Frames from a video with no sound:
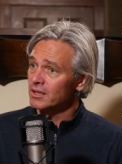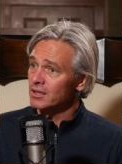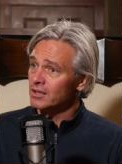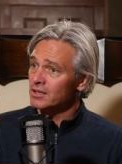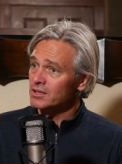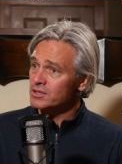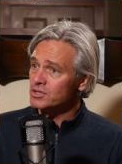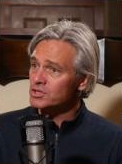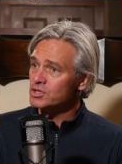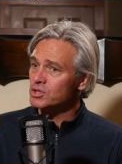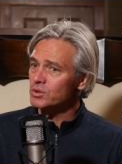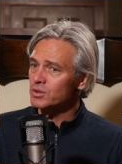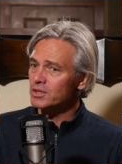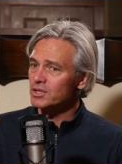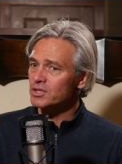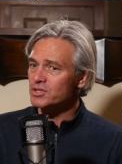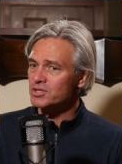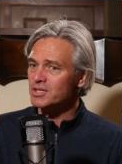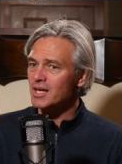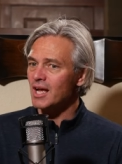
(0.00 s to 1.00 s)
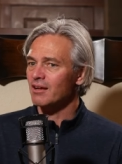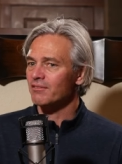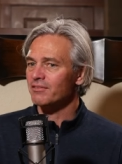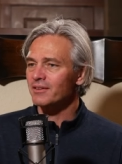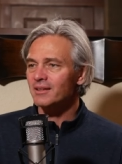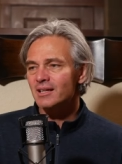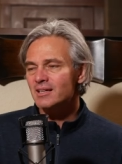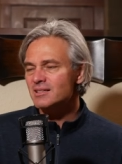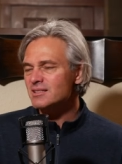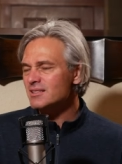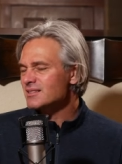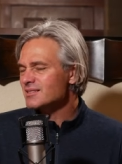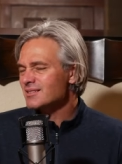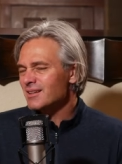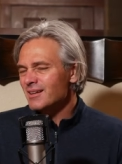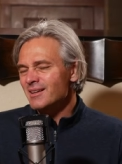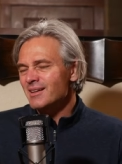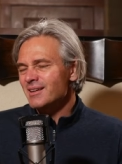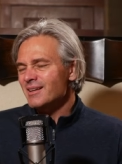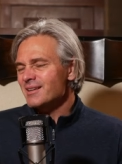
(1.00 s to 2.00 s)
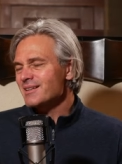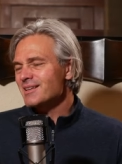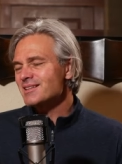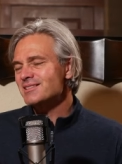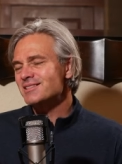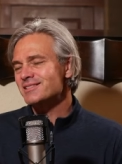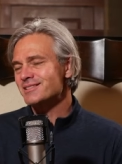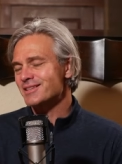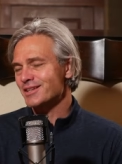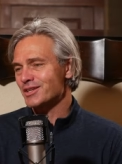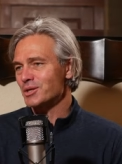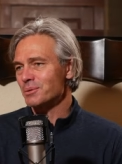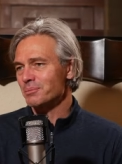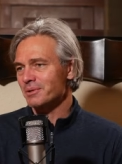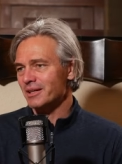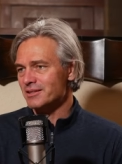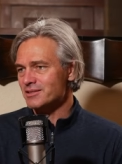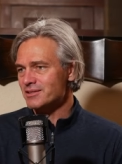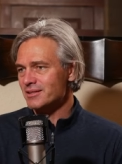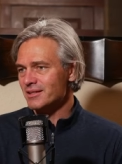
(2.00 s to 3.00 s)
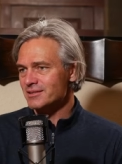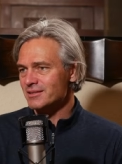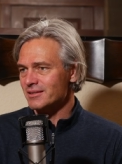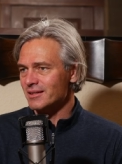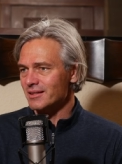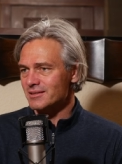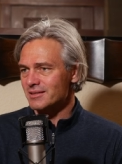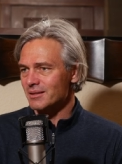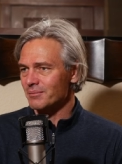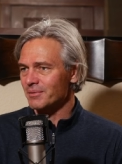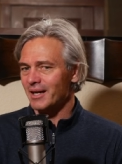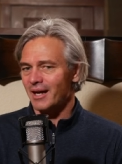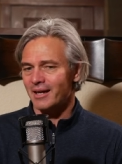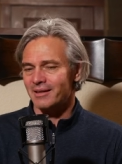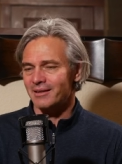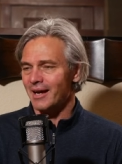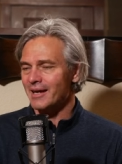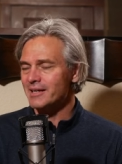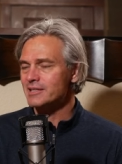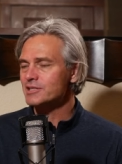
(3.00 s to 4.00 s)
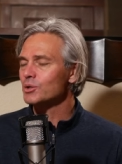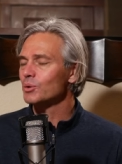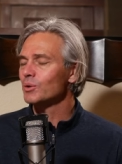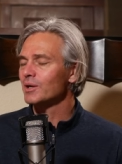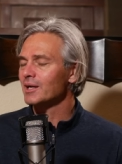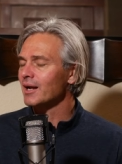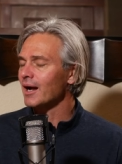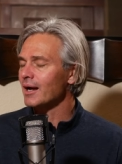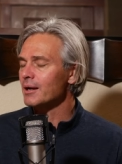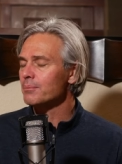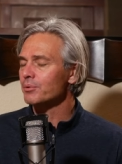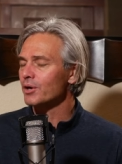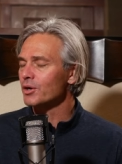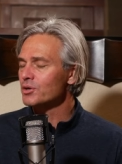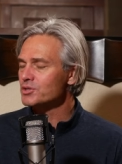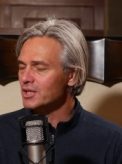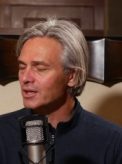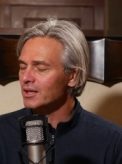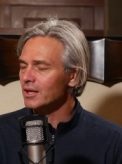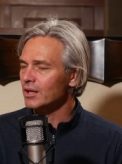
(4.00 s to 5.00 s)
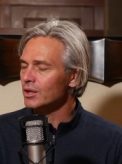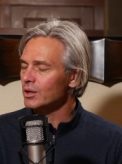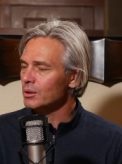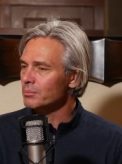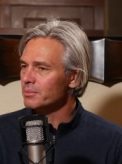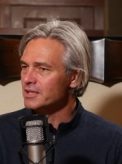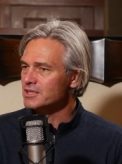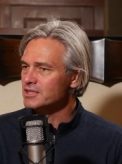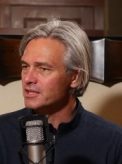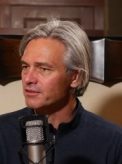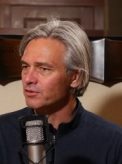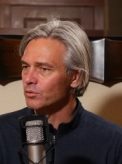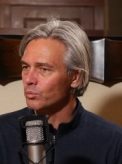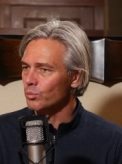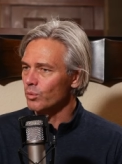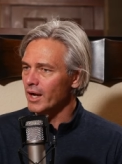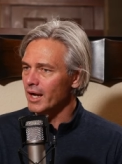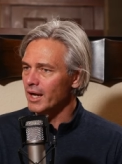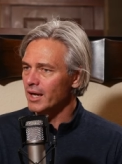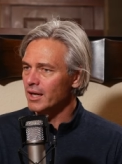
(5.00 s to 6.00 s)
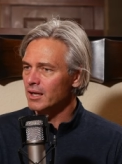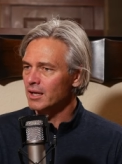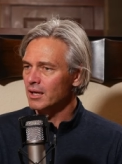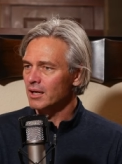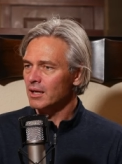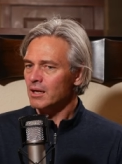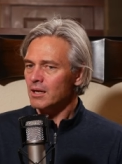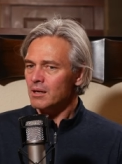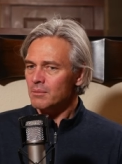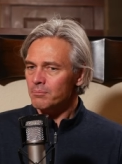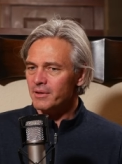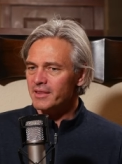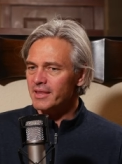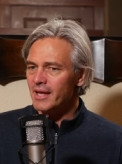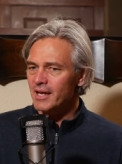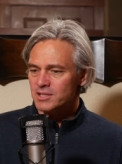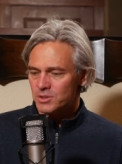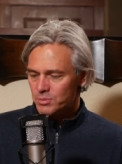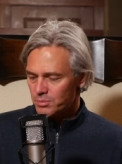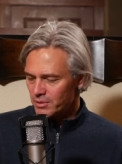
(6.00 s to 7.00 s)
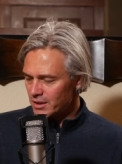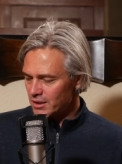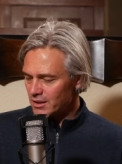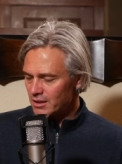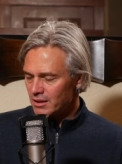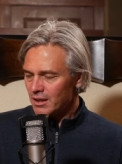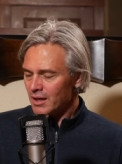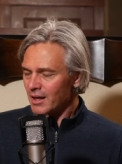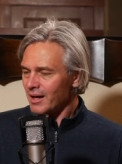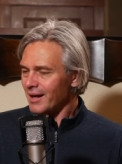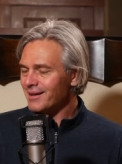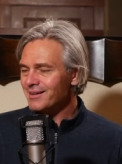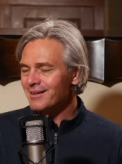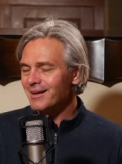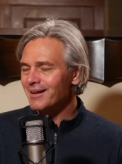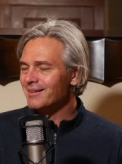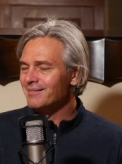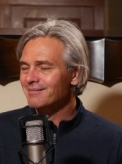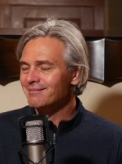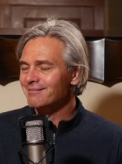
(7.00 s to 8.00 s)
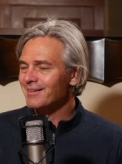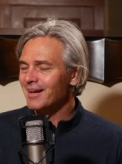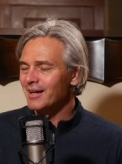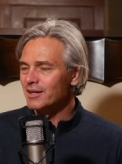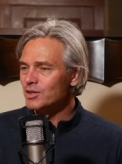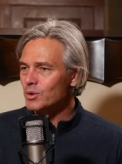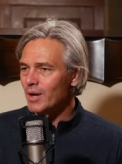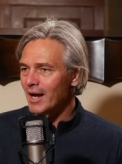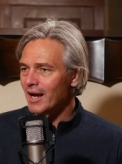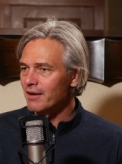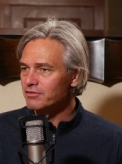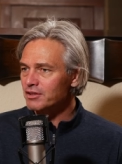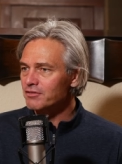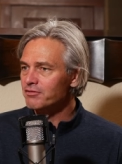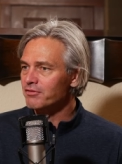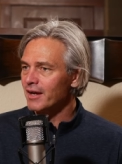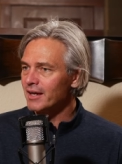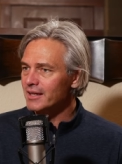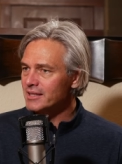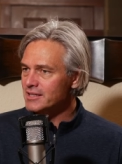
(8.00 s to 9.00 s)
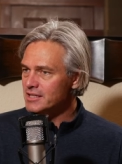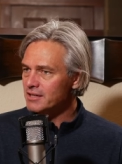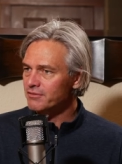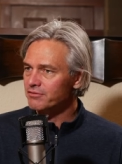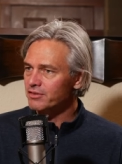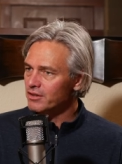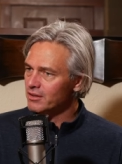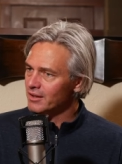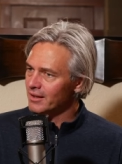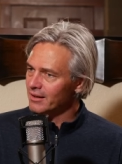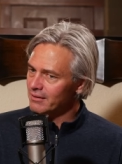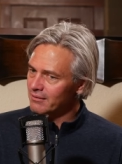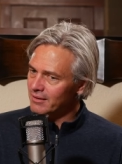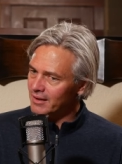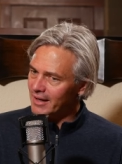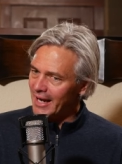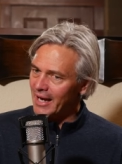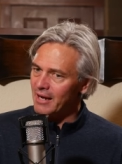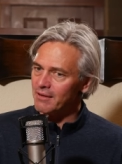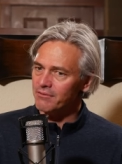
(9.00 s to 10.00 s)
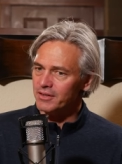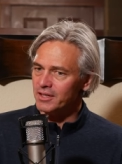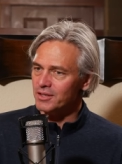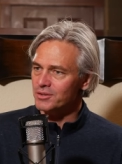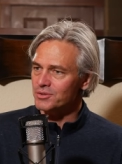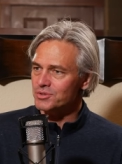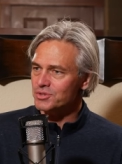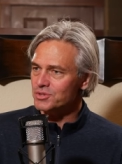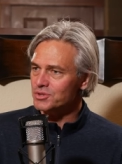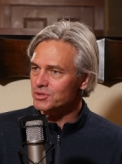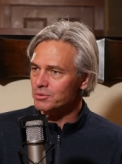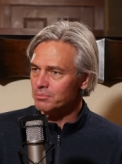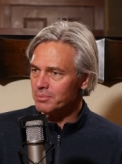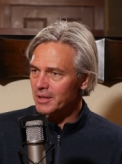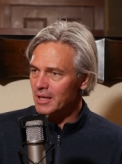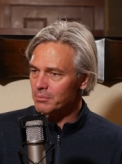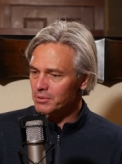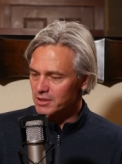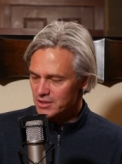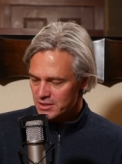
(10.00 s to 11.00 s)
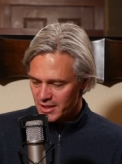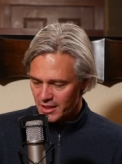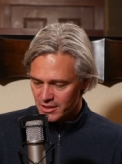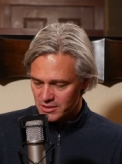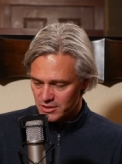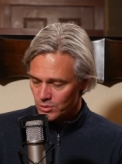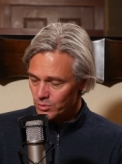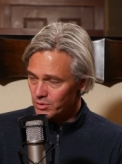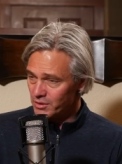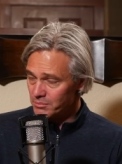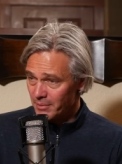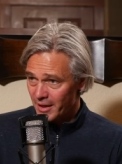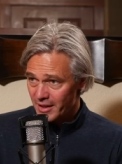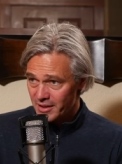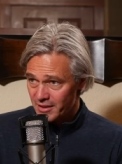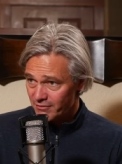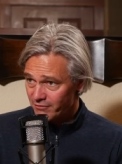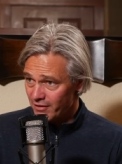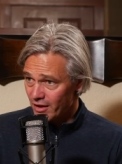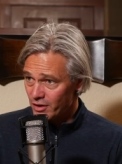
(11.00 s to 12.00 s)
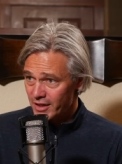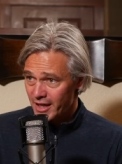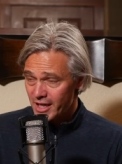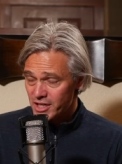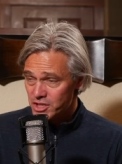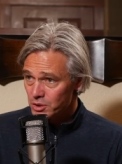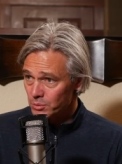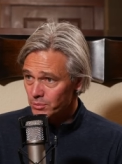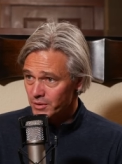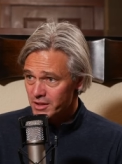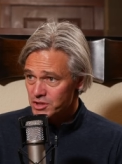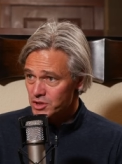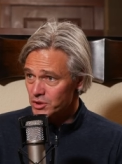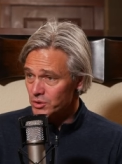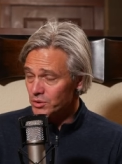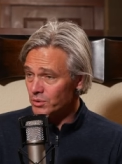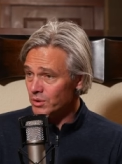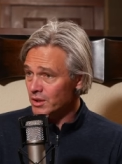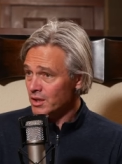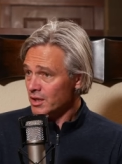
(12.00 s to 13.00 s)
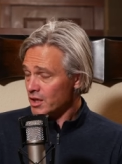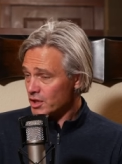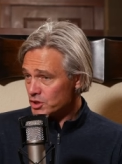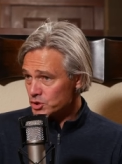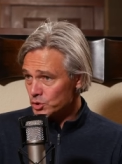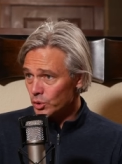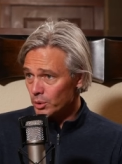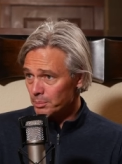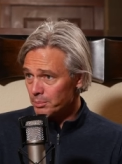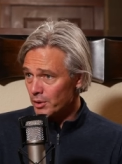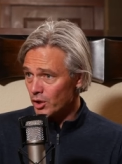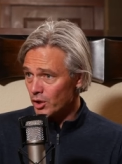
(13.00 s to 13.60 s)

right. to yourself. And this is this is the human existence. I mean, I, right. I do it. I approach it in a little bit different way, right. but that's where and and and you have to find different avenues to be able to say it. So with my foundation, we do a school